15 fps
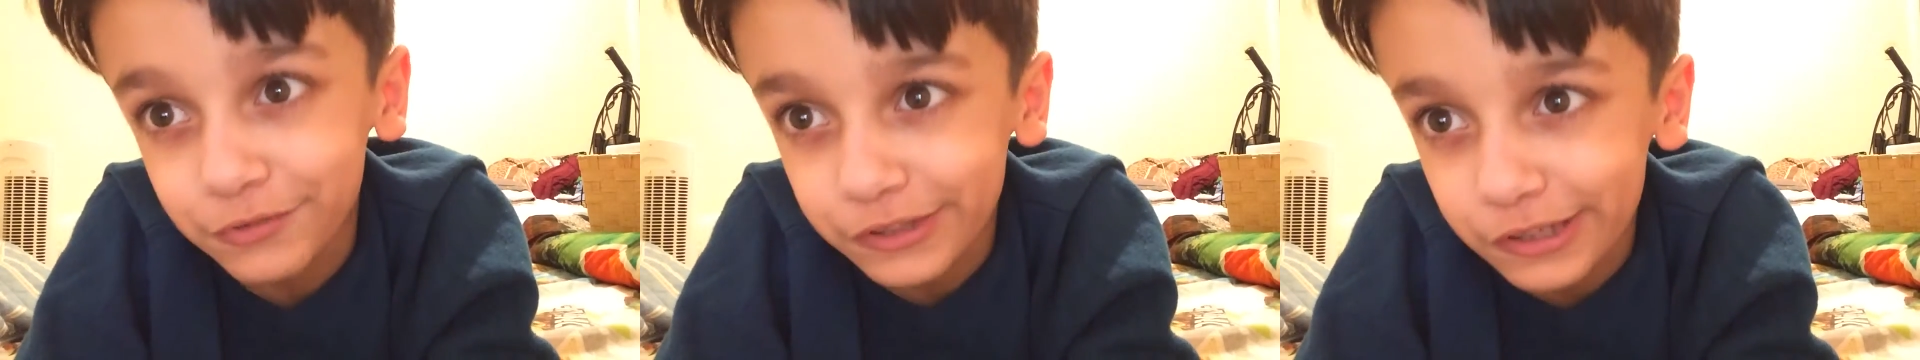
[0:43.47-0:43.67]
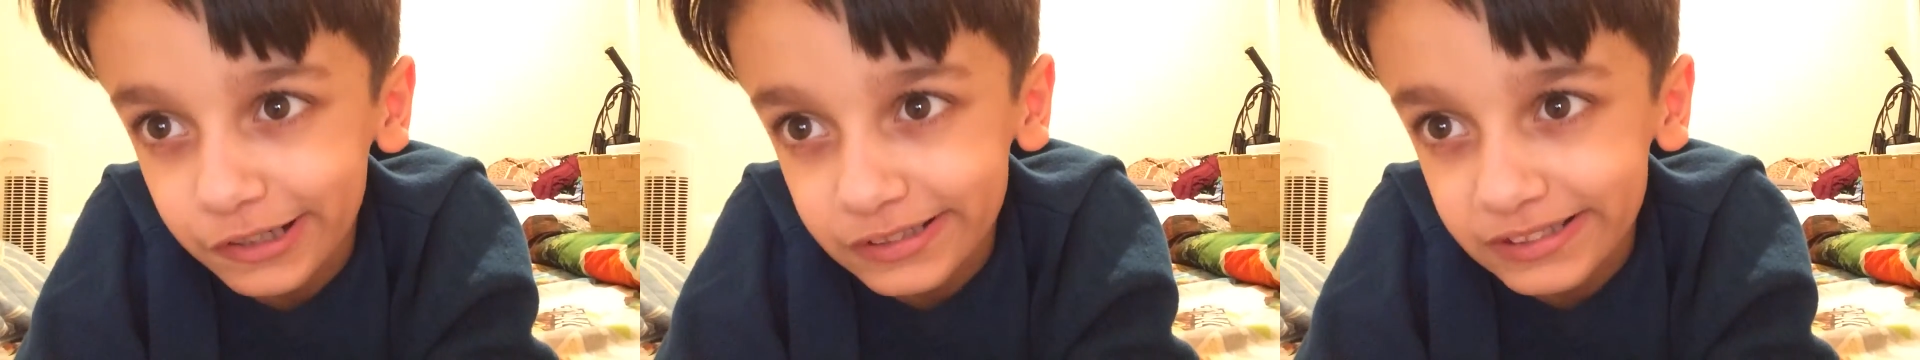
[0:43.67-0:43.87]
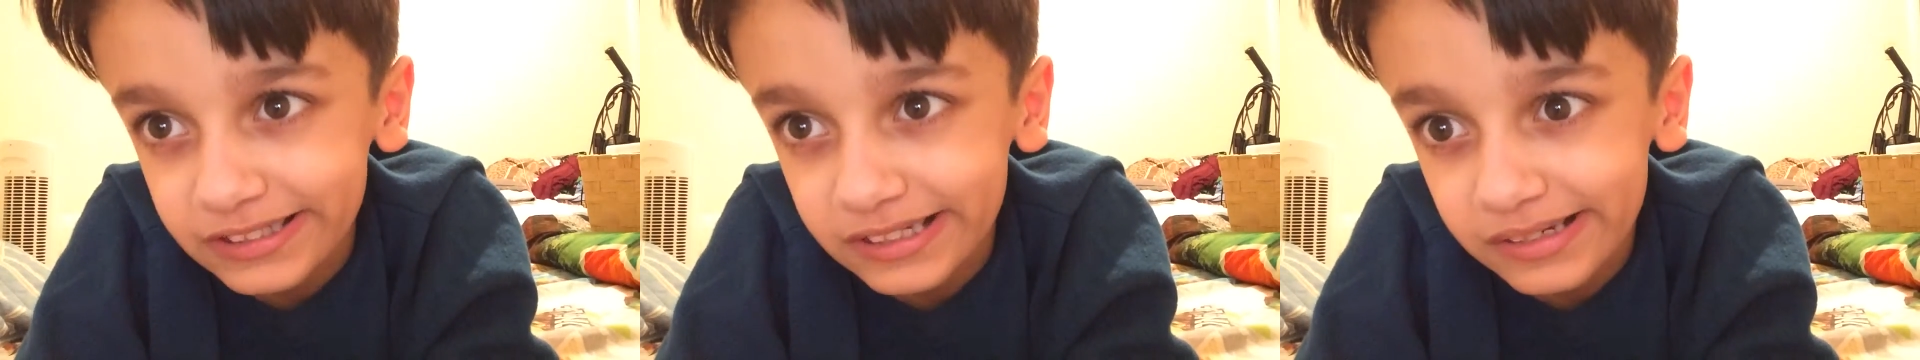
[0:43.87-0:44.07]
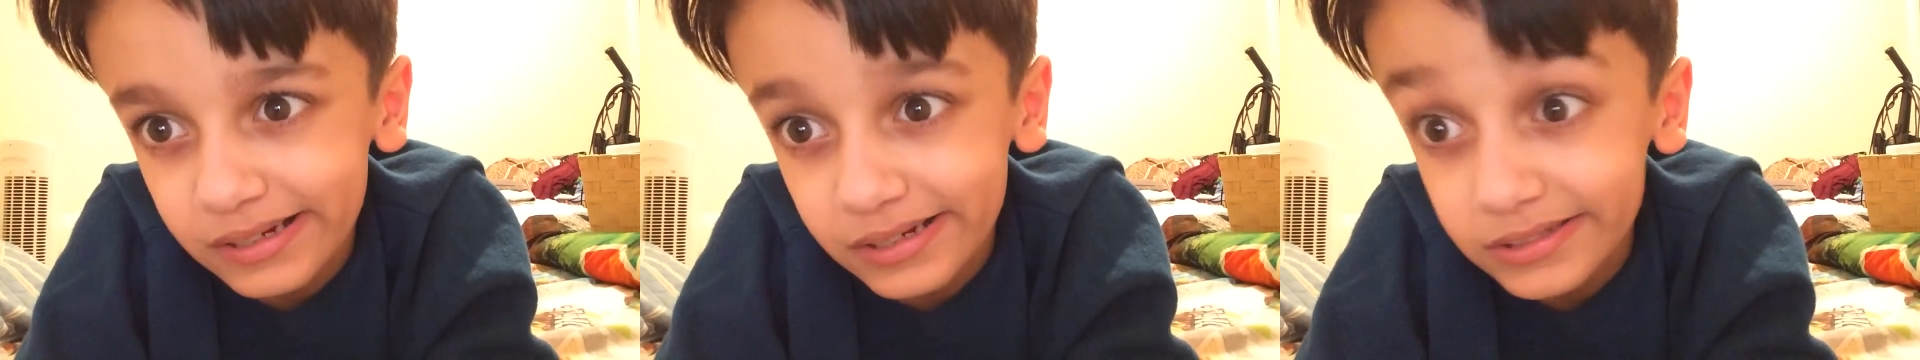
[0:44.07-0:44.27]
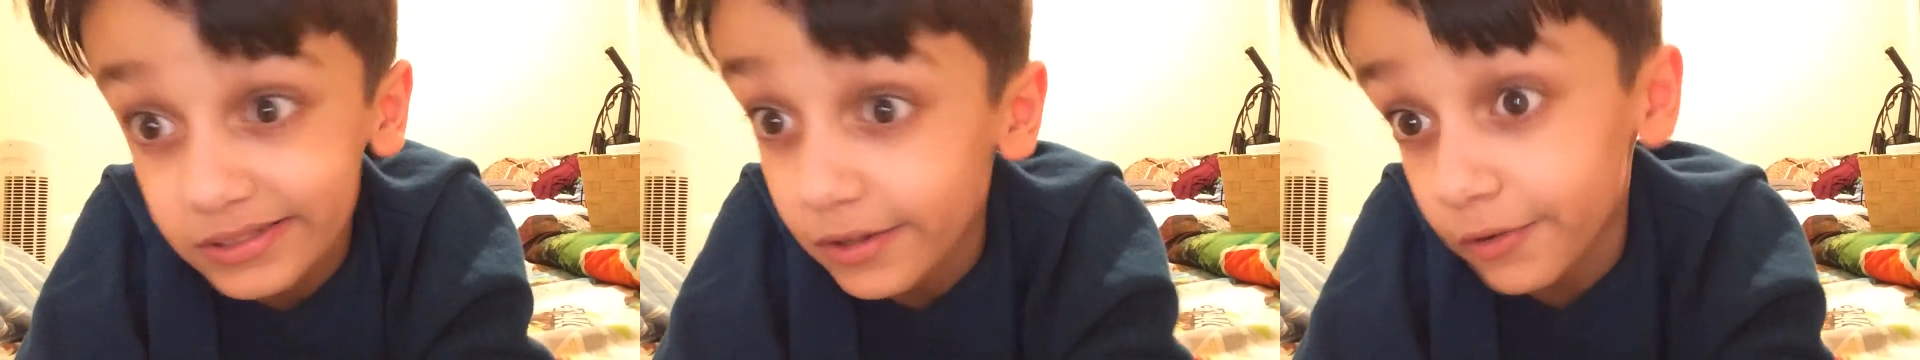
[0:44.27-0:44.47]
John Cena,
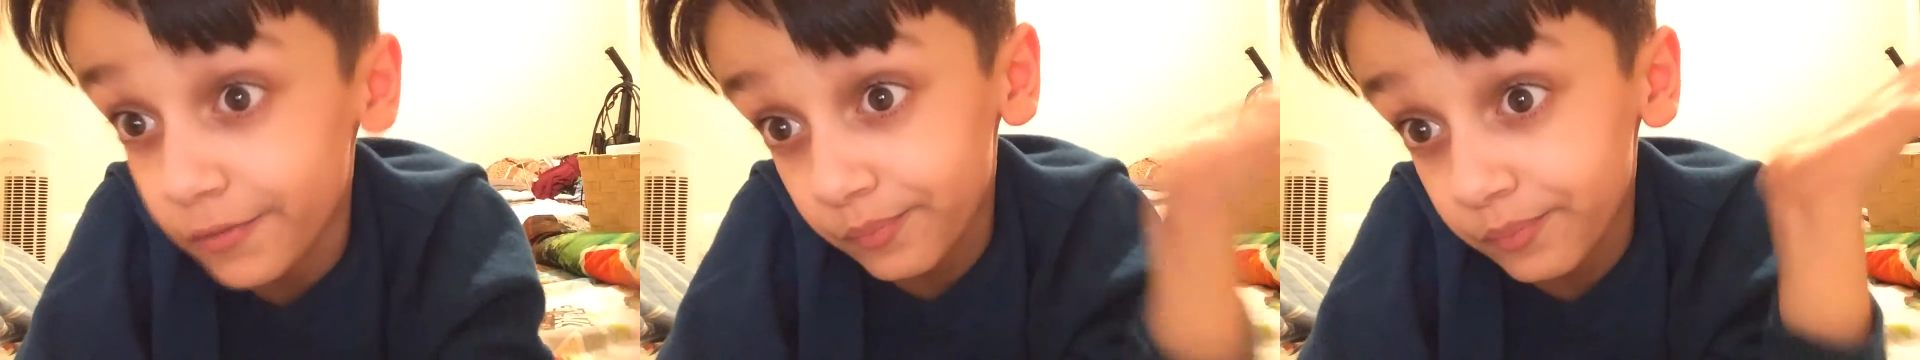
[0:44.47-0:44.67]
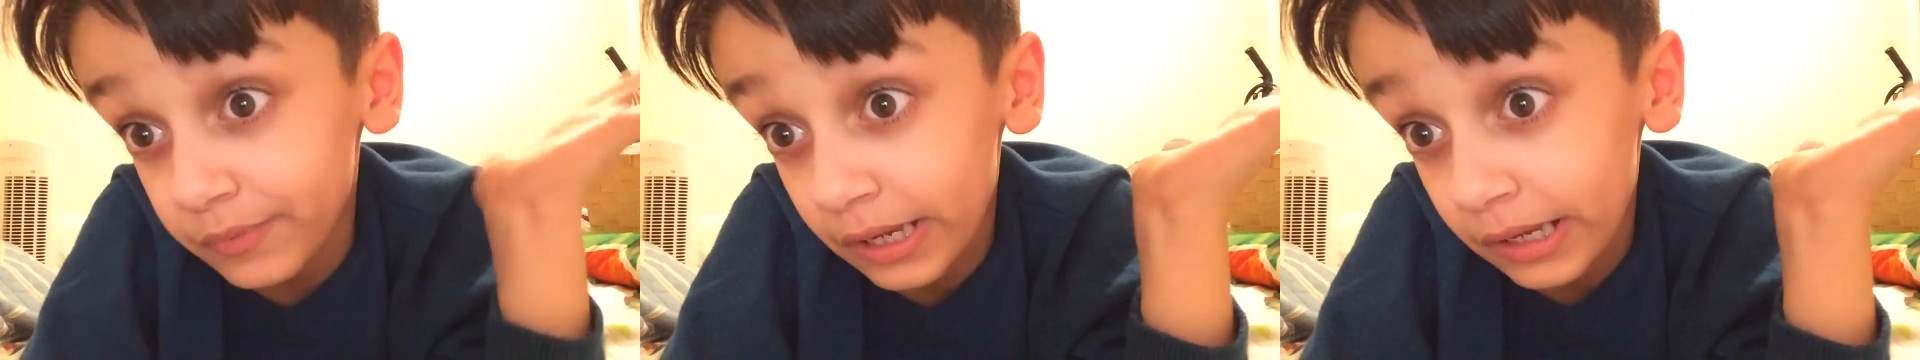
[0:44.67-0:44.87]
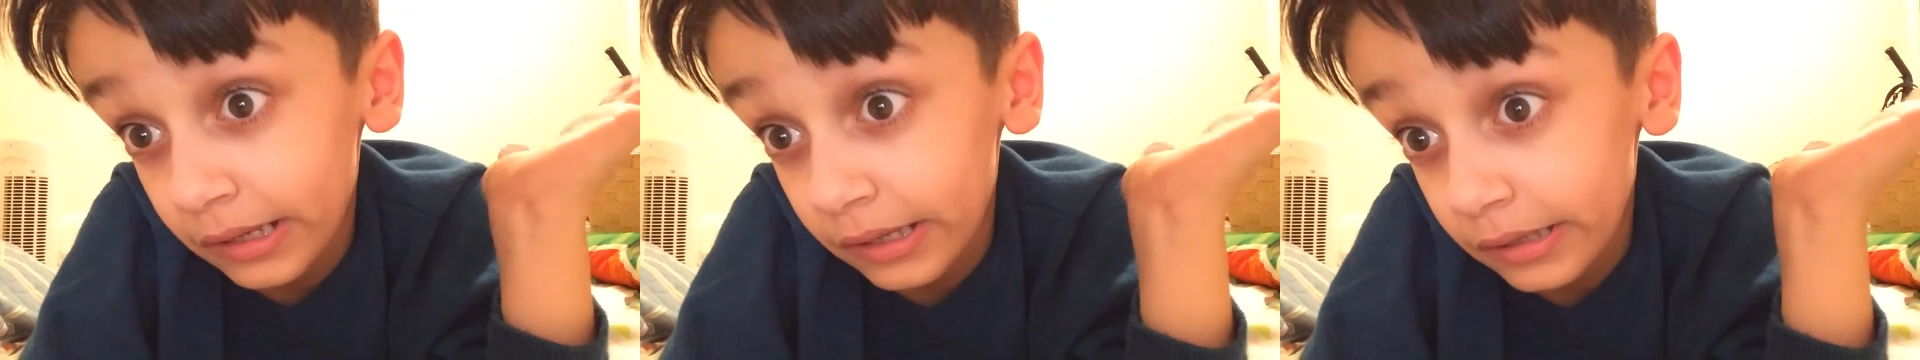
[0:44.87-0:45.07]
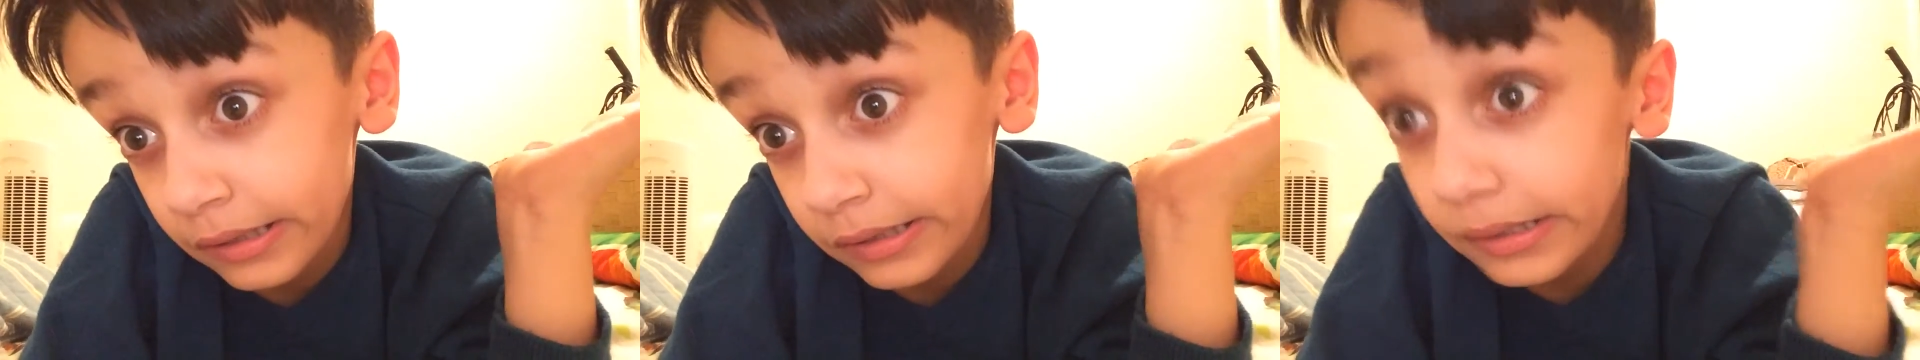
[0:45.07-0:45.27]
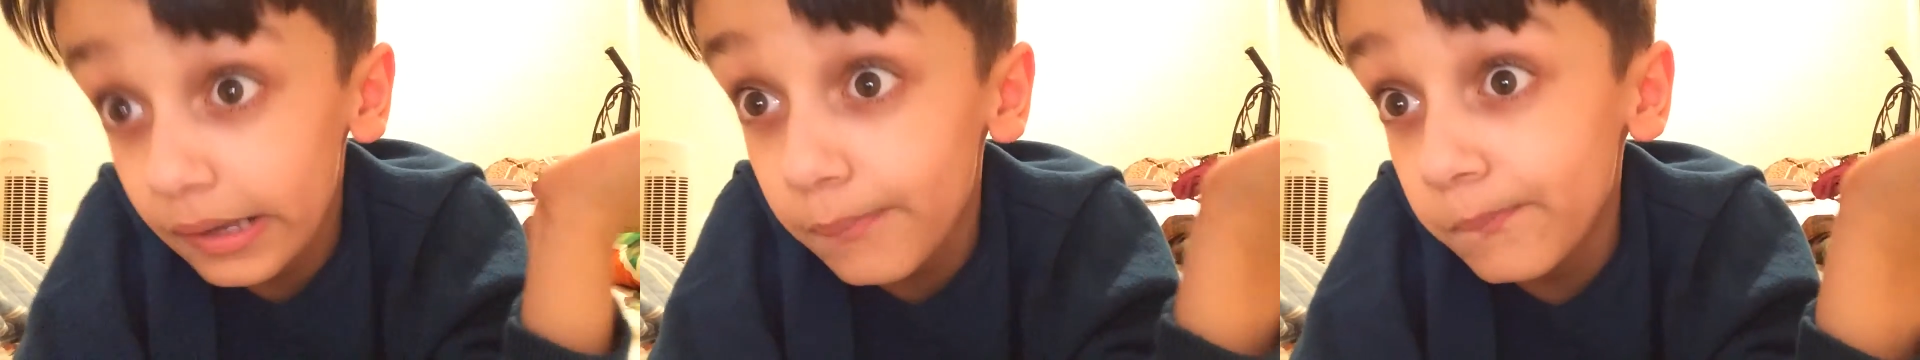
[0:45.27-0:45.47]
so,
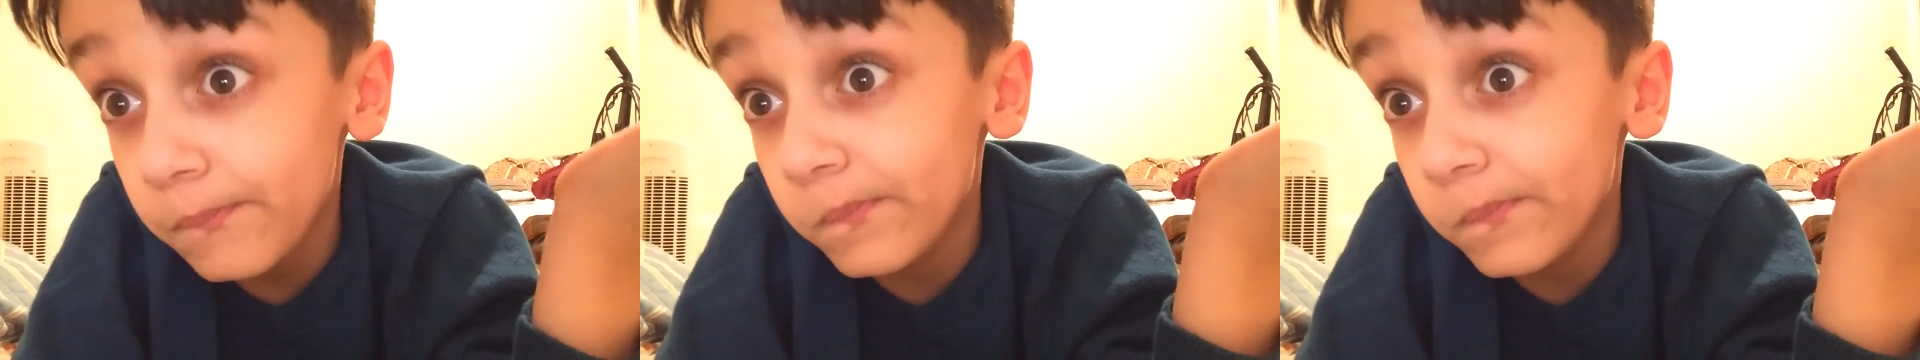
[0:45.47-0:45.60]
yep,